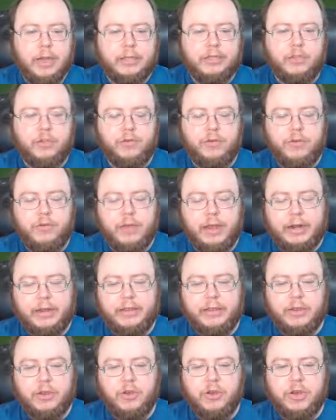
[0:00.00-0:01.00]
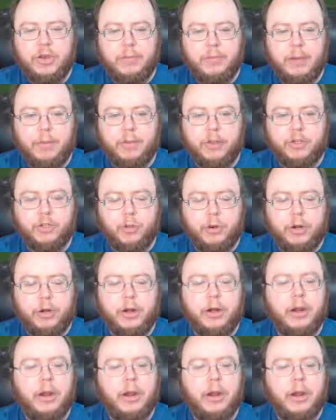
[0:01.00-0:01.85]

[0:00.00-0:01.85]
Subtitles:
So if you've got anything, you can hit me up on Twitter.